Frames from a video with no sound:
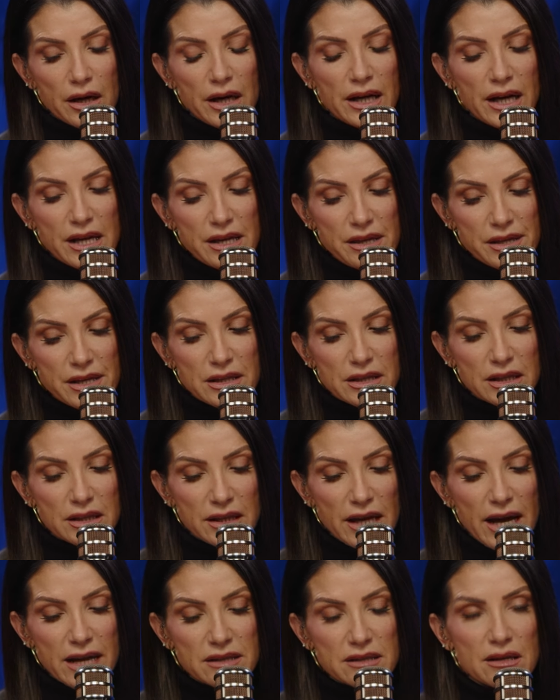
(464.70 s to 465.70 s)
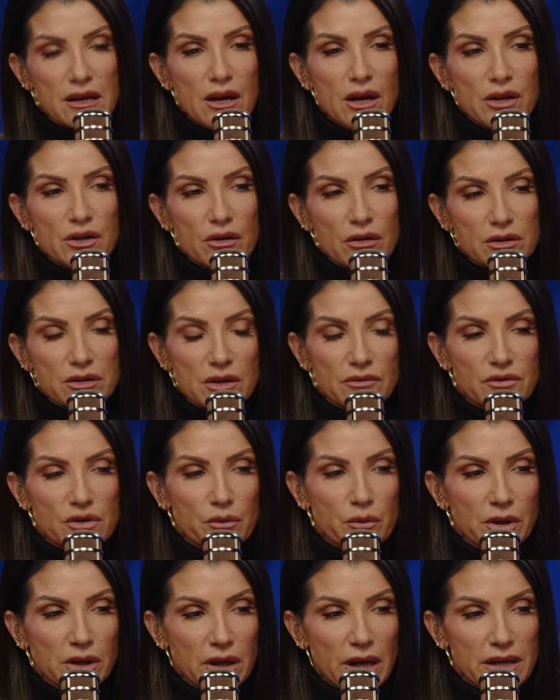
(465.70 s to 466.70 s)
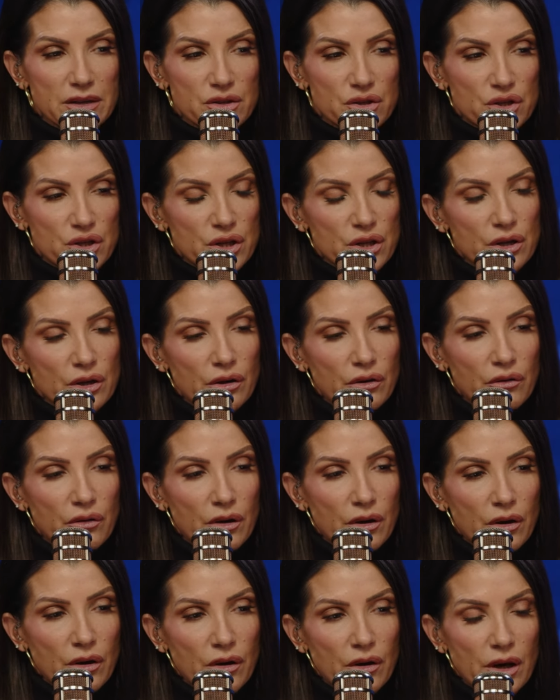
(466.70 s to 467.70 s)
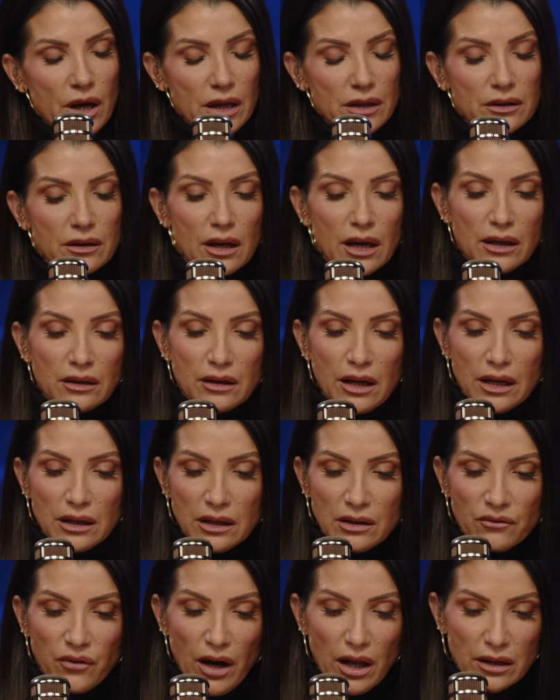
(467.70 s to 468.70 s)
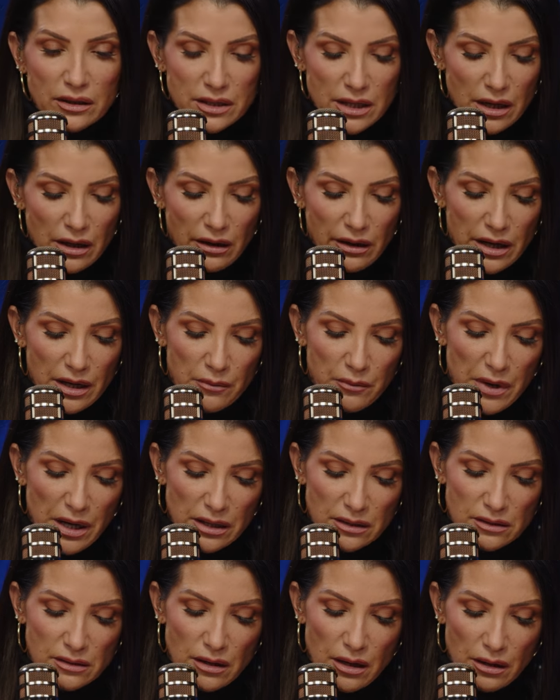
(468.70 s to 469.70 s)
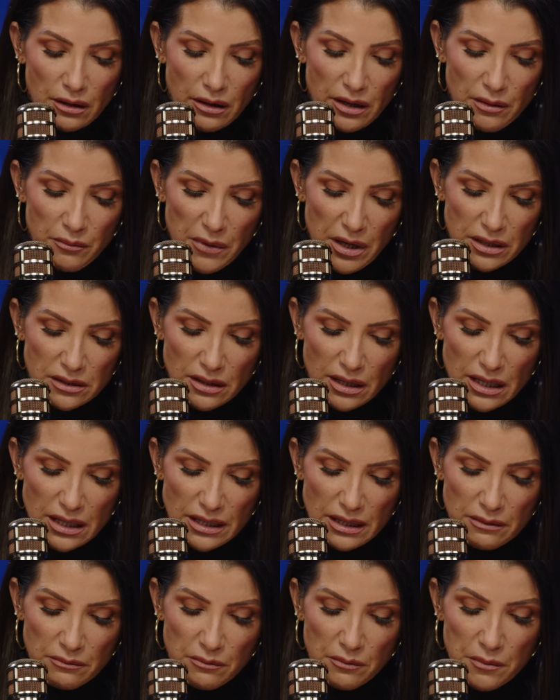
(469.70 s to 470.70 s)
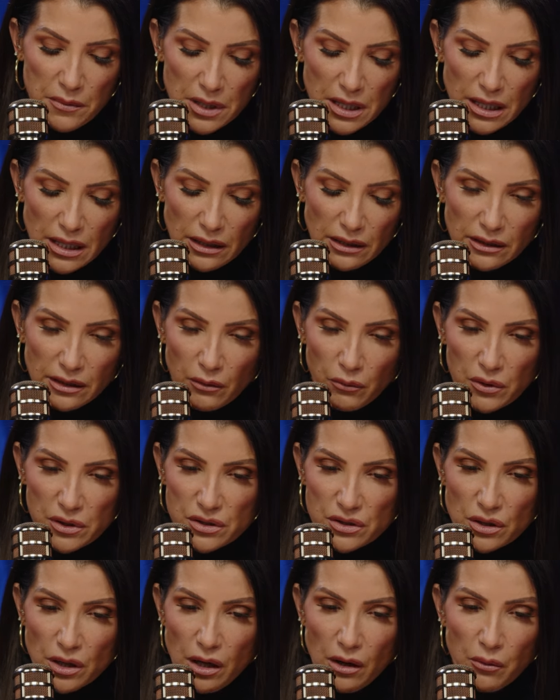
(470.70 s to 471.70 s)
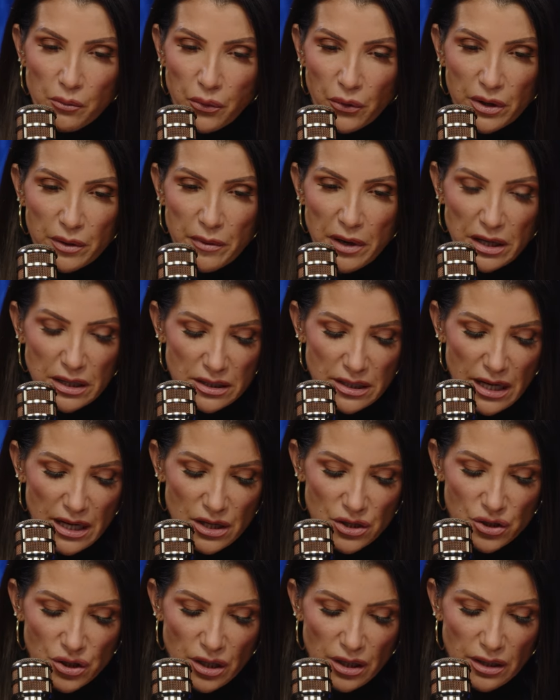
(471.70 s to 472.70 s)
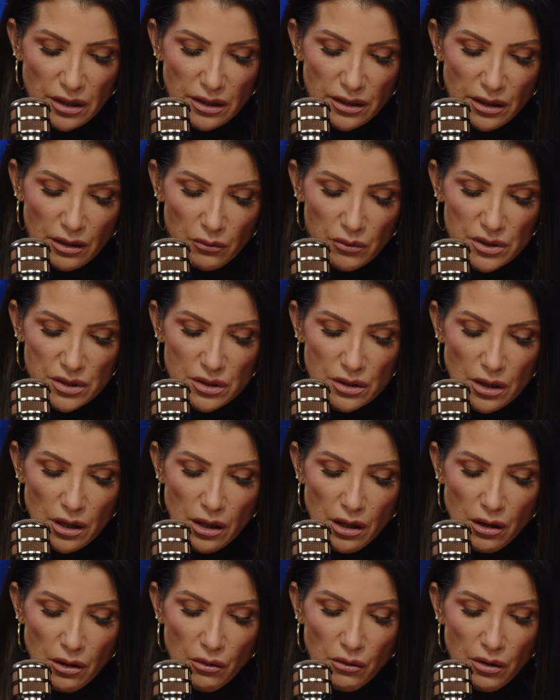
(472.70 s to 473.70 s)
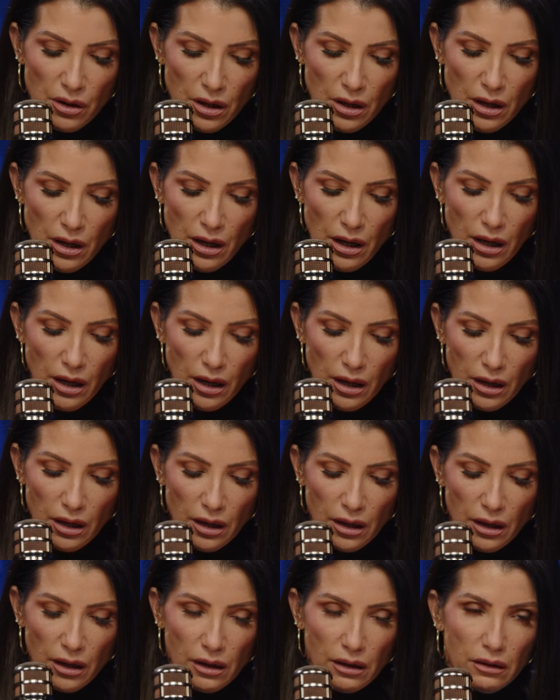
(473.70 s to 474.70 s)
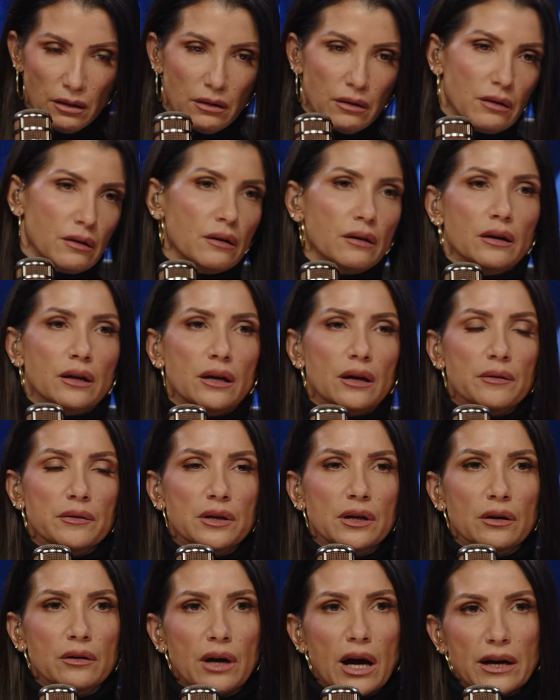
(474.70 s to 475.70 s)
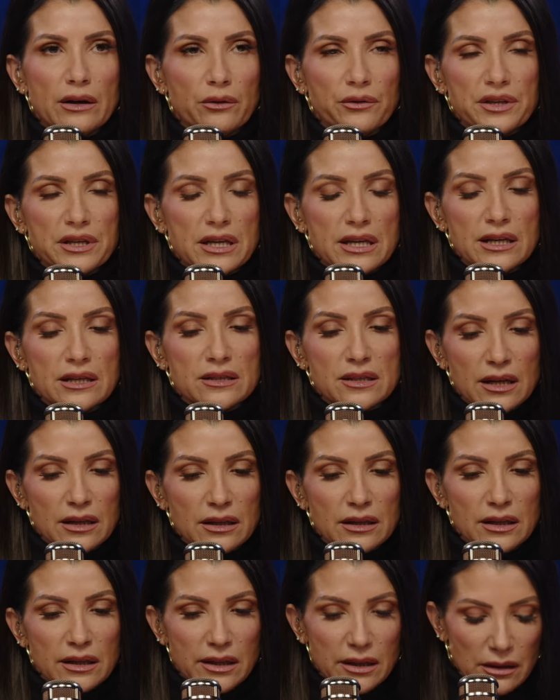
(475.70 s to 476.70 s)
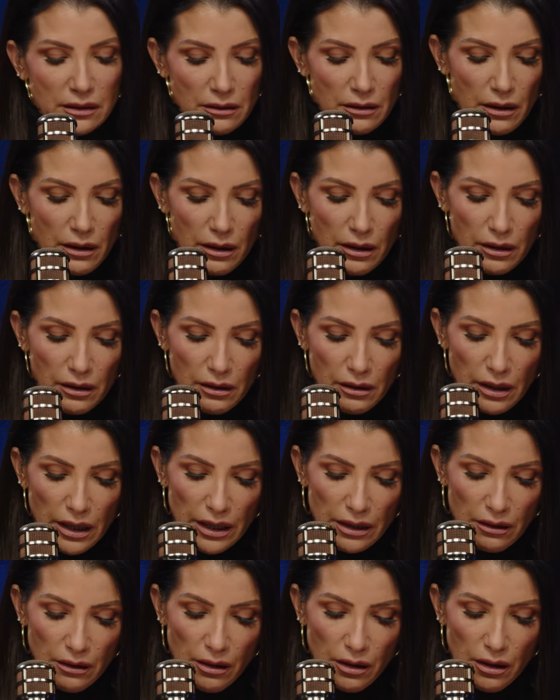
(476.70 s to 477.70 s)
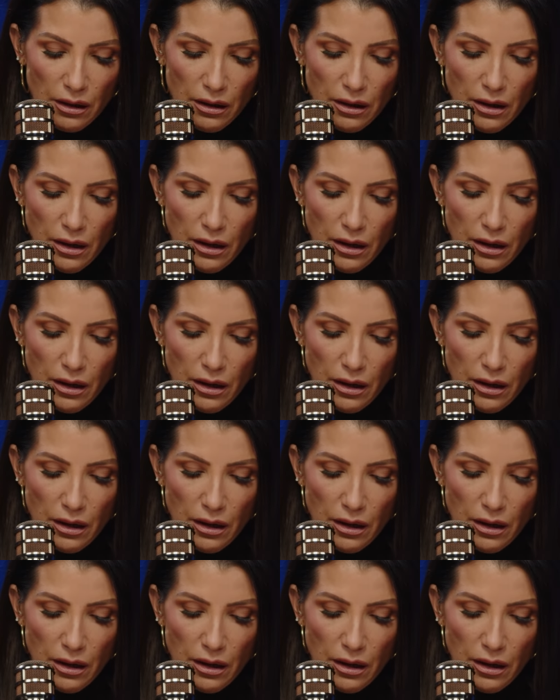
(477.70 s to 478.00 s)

and I think that that's you also have to realize too. And, and, and involuntary manslaughter and he didn't mean there was no premeditation there was no uh, you know I don't think he intended to kill her at all